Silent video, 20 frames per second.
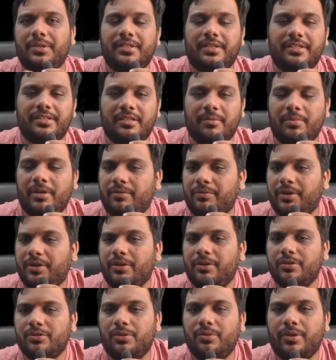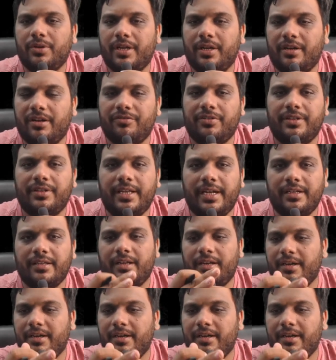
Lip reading: is in a separate video, so you can refer that.